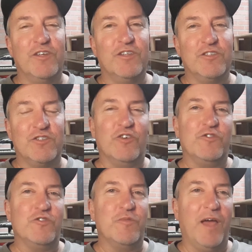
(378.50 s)

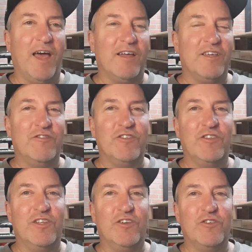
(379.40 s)
stones back, even though
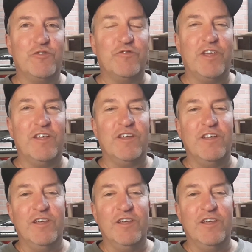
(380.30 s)
they know they're fake.